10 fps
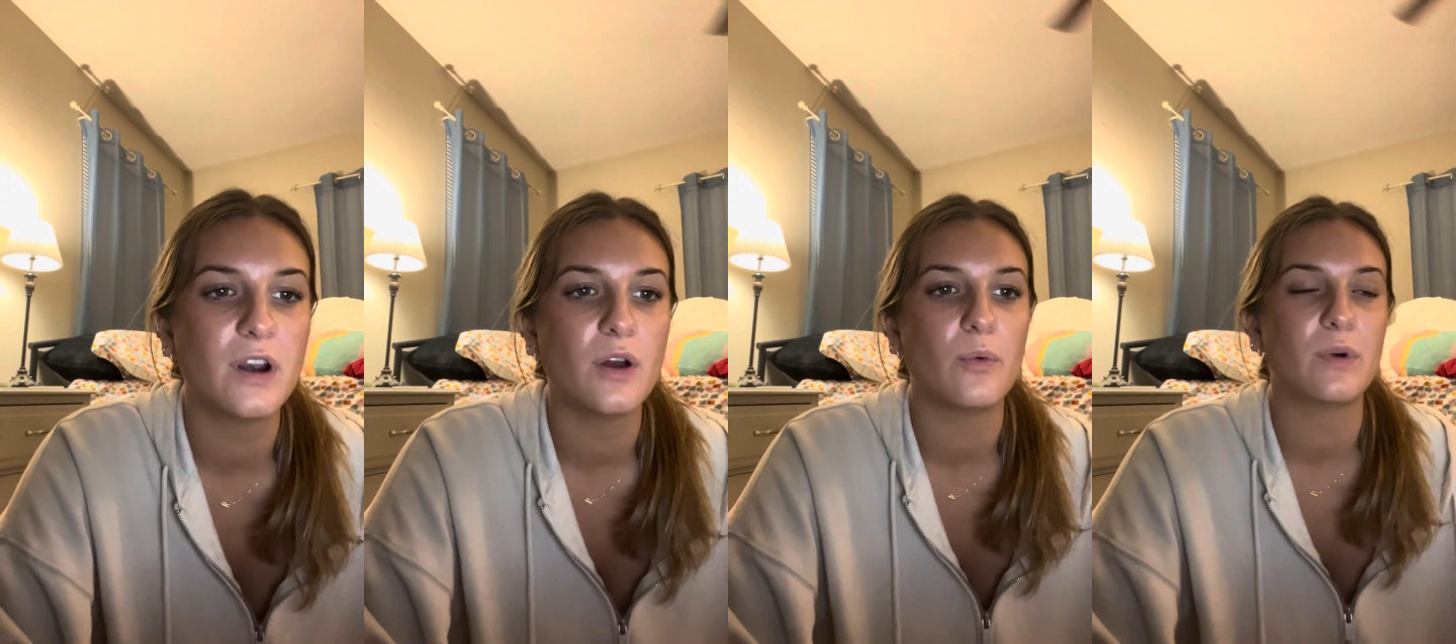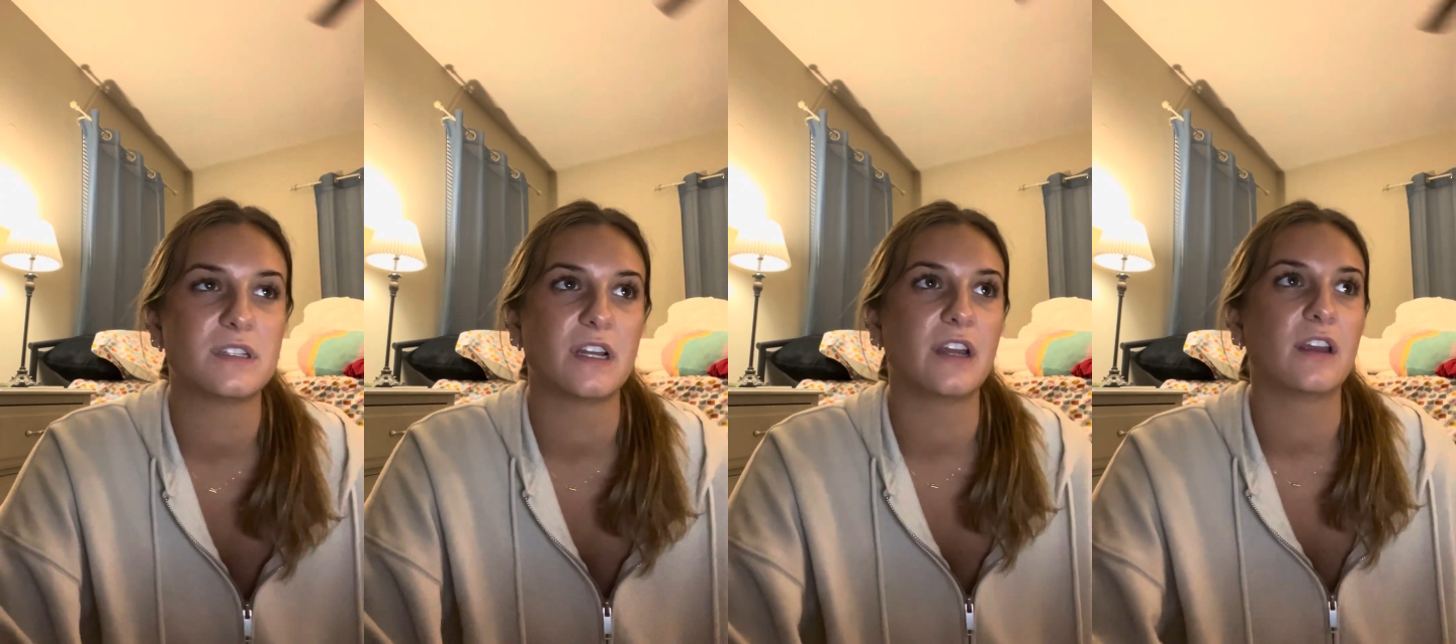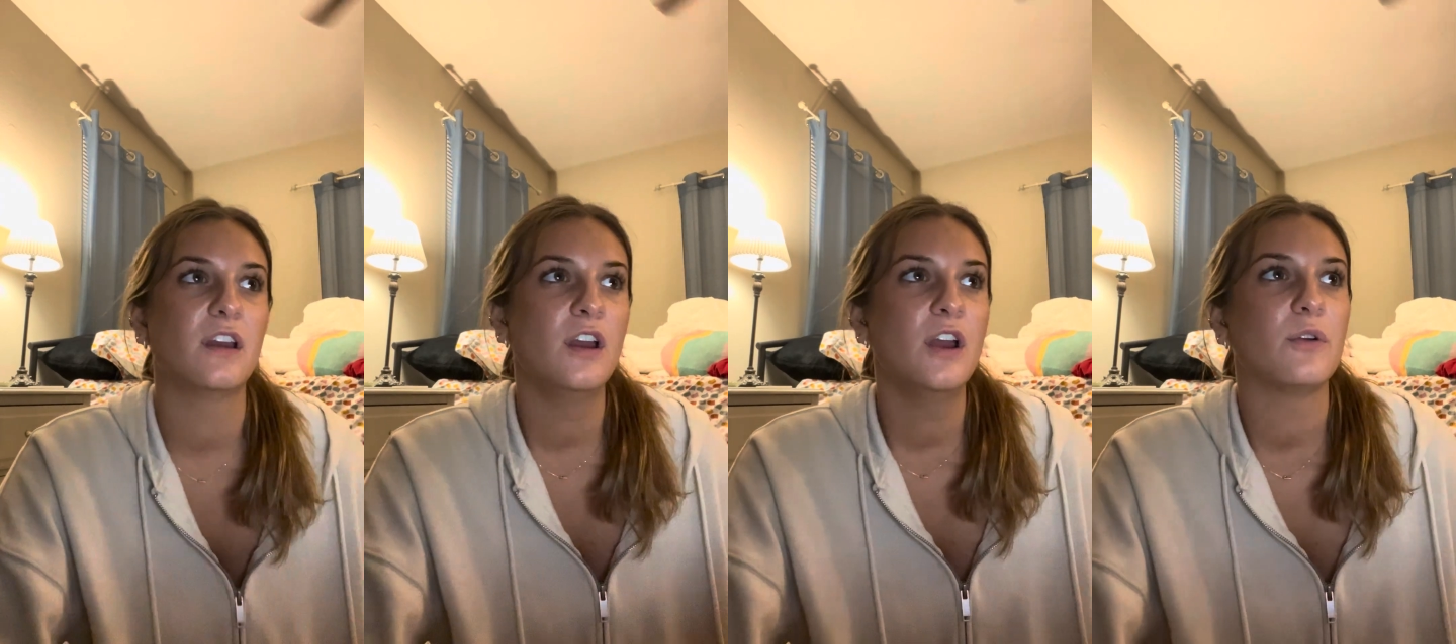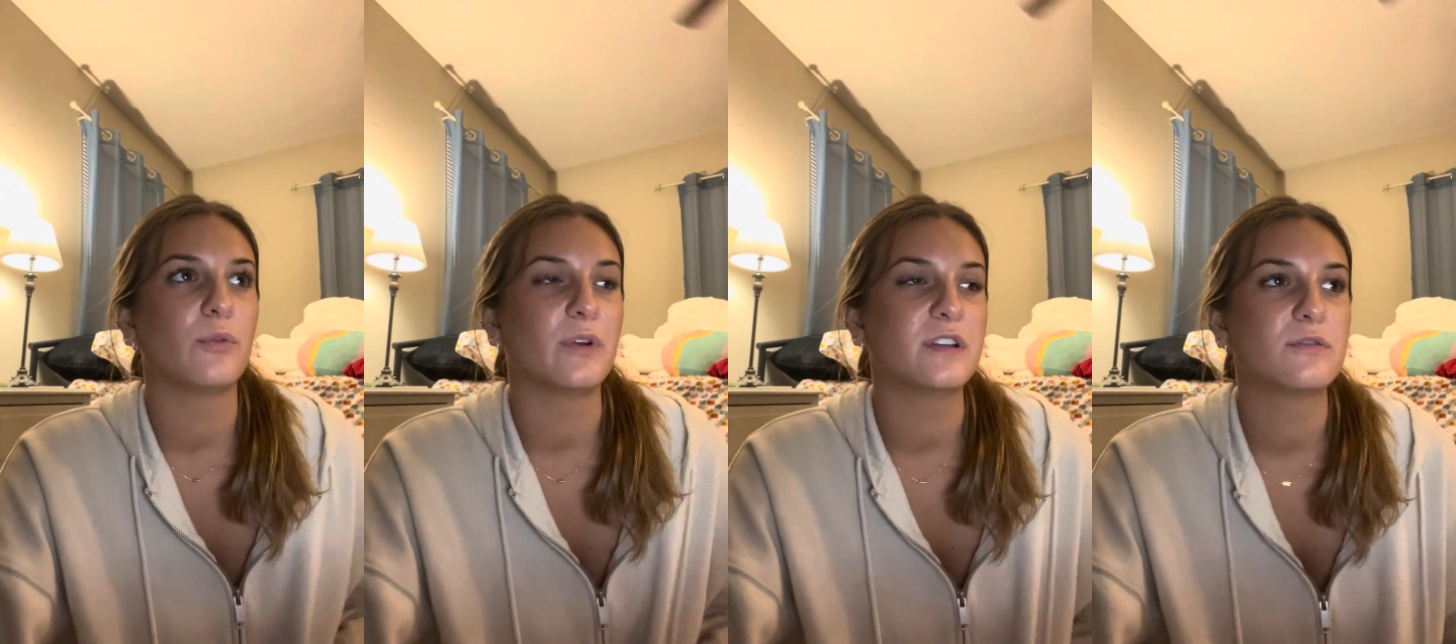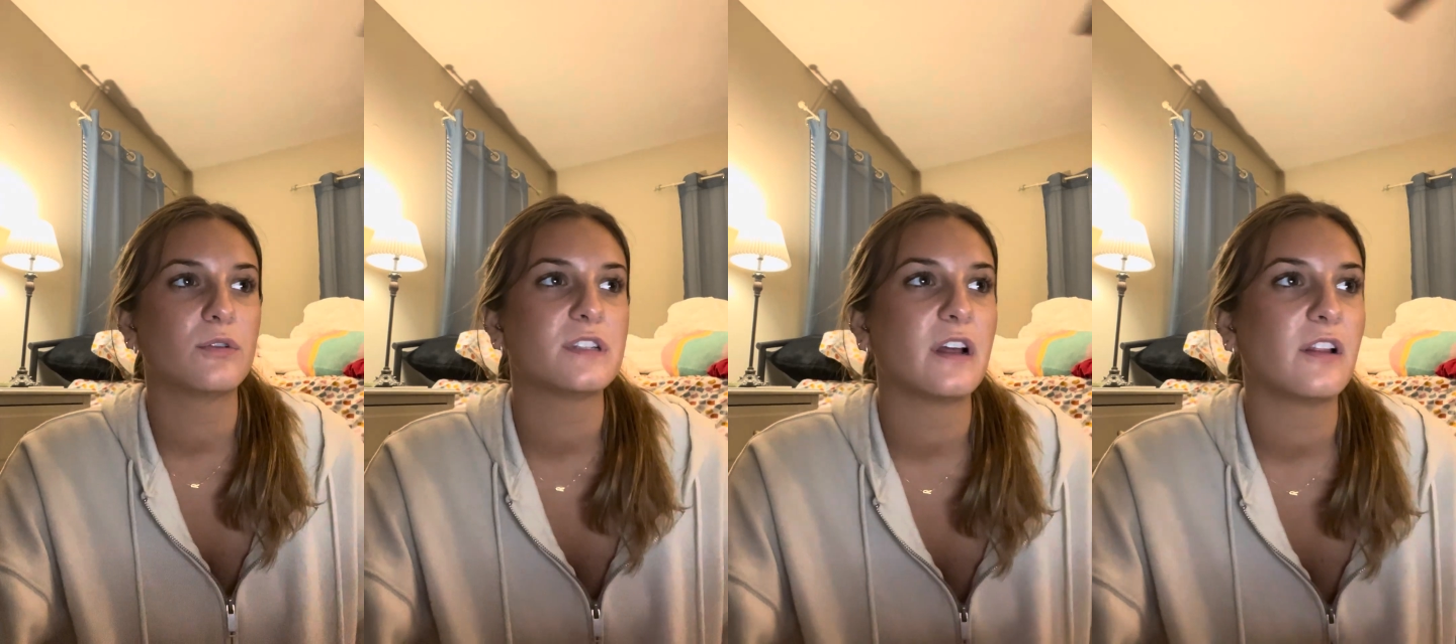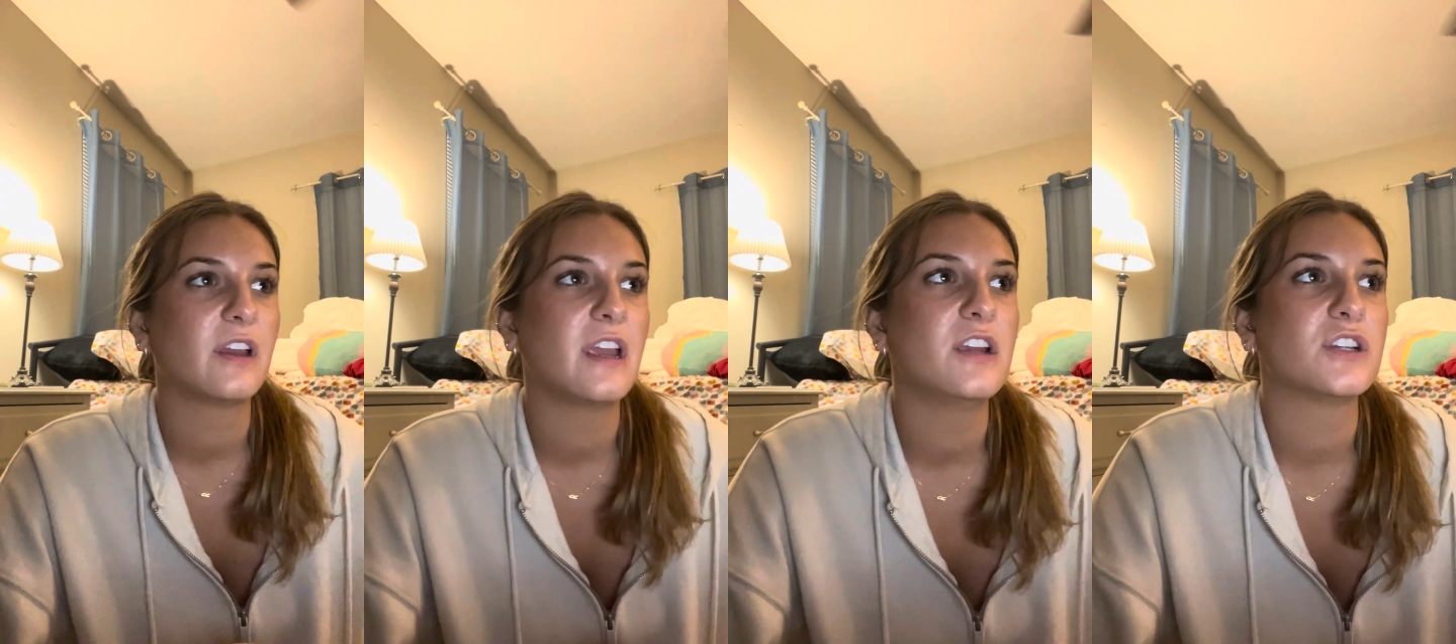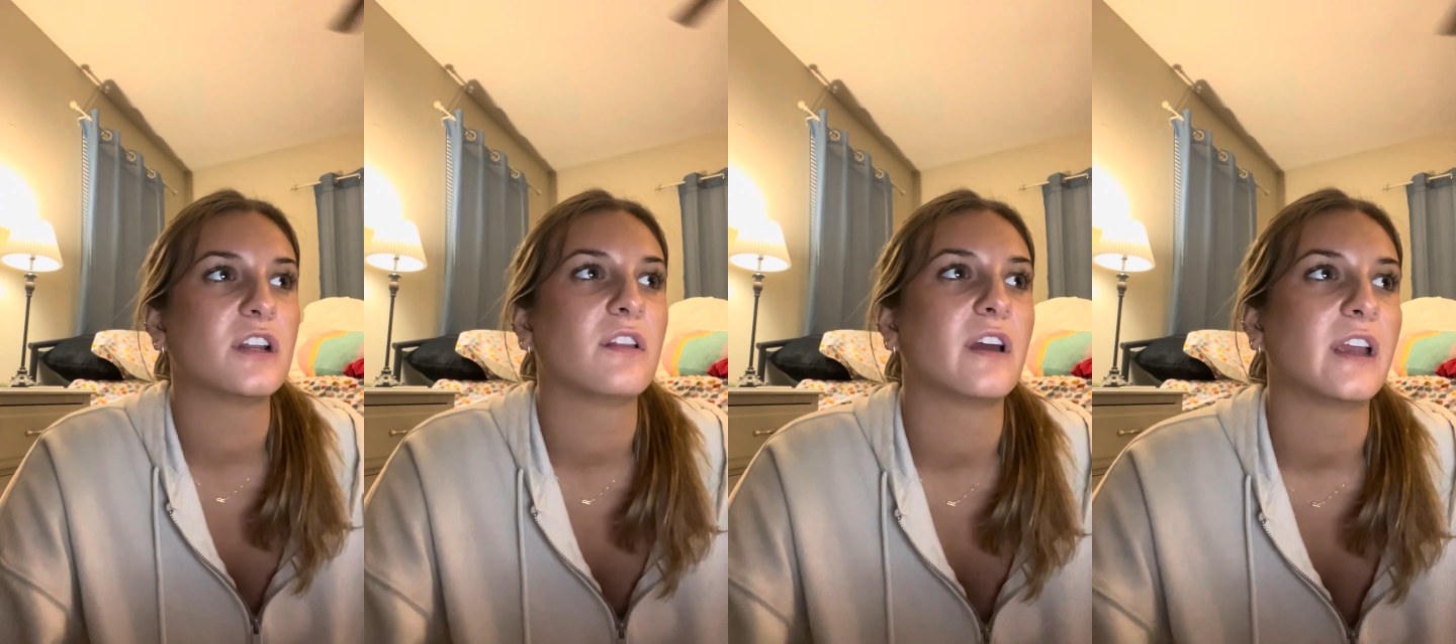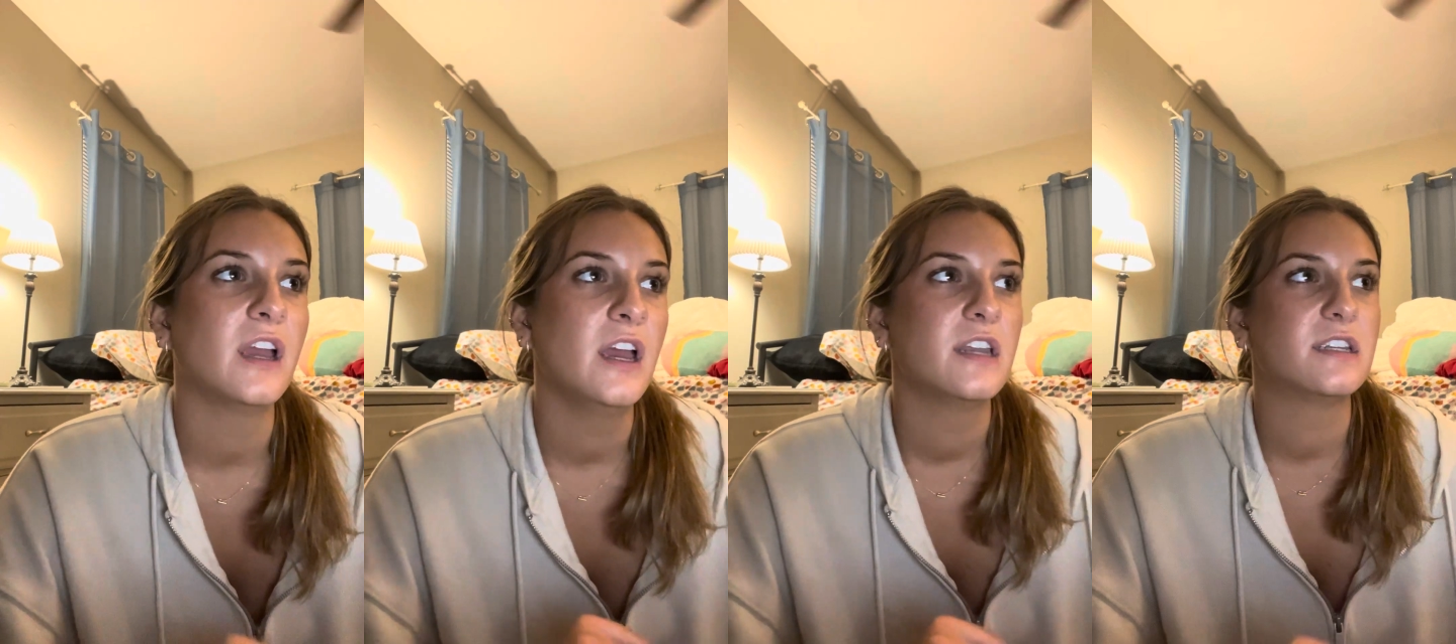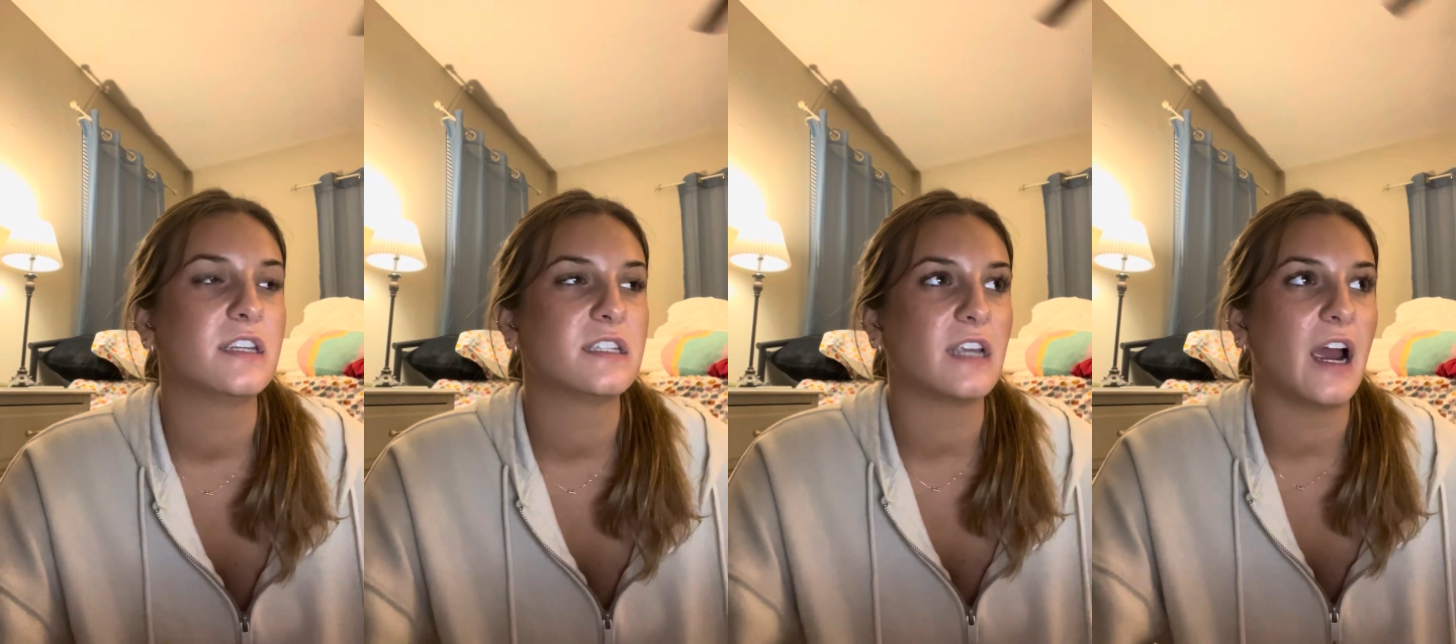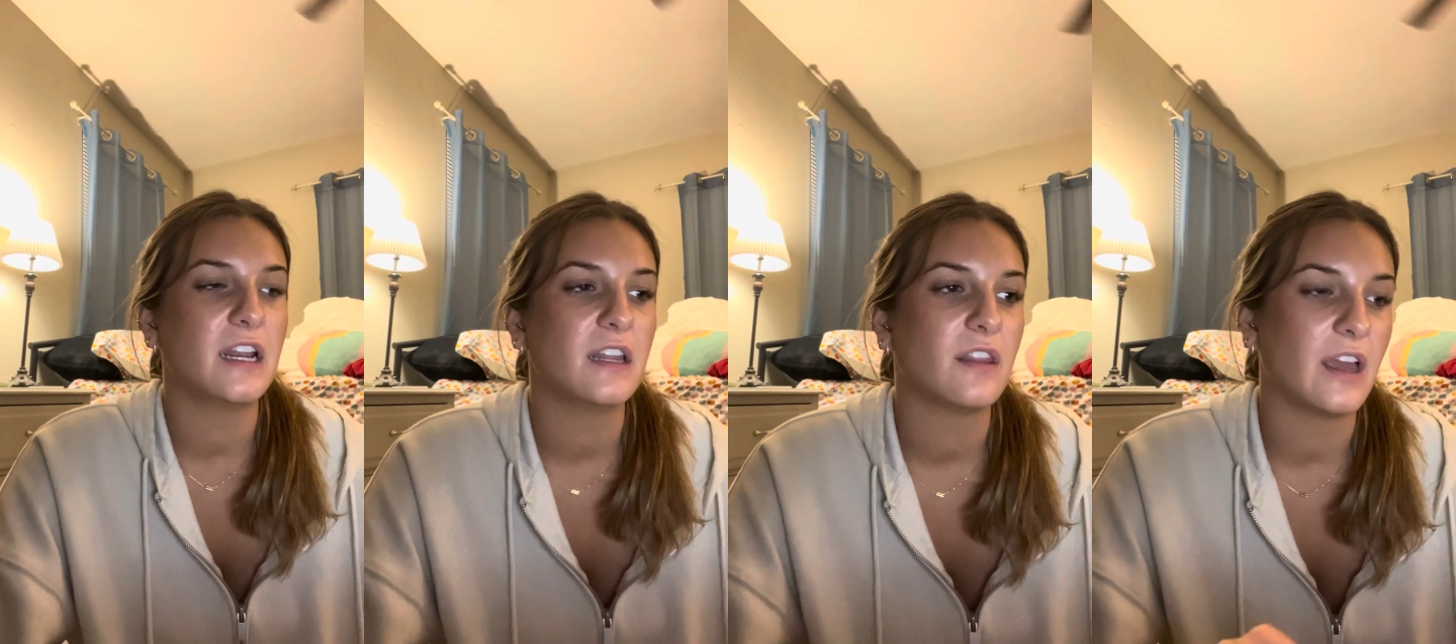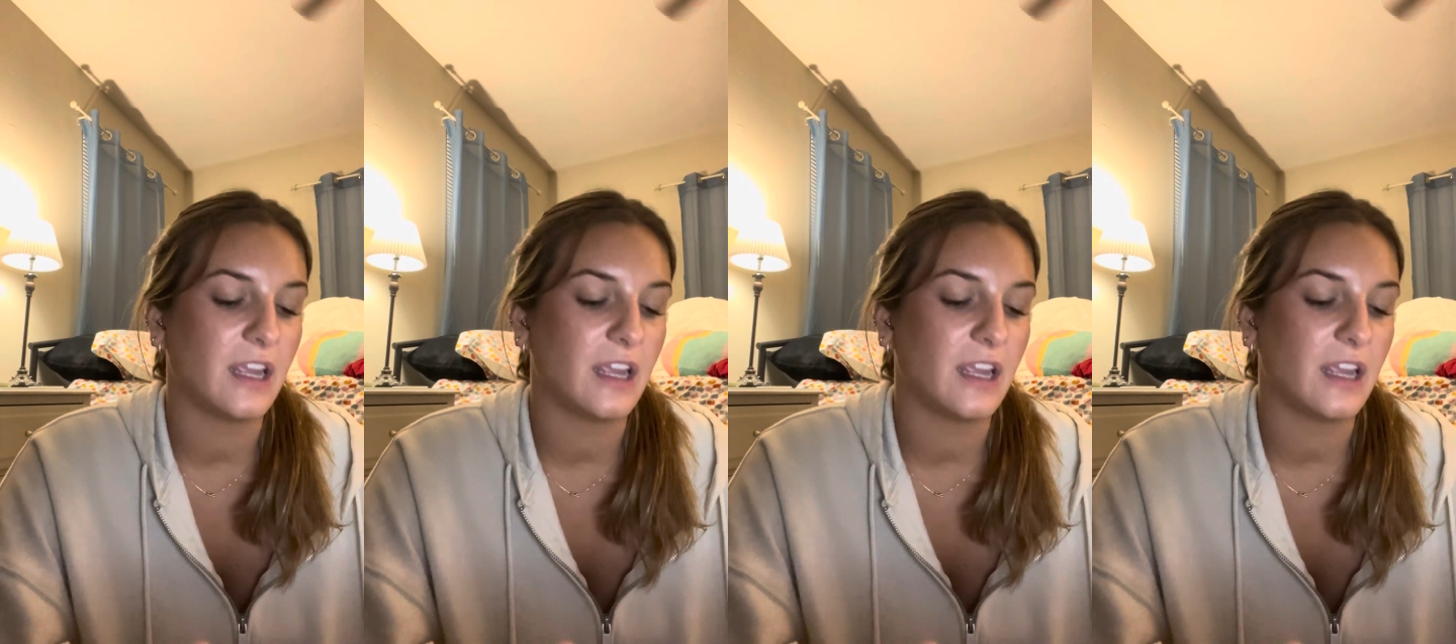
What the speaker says: was resource allocation and deciding,